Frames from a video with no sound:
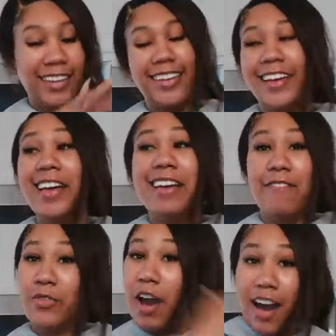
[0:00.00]

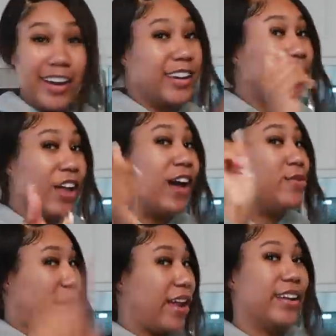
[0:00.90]
if you caught it in the vlog,
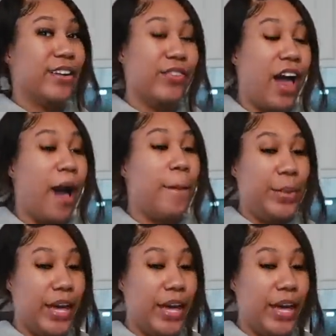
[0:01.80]
you caught it in the vlog.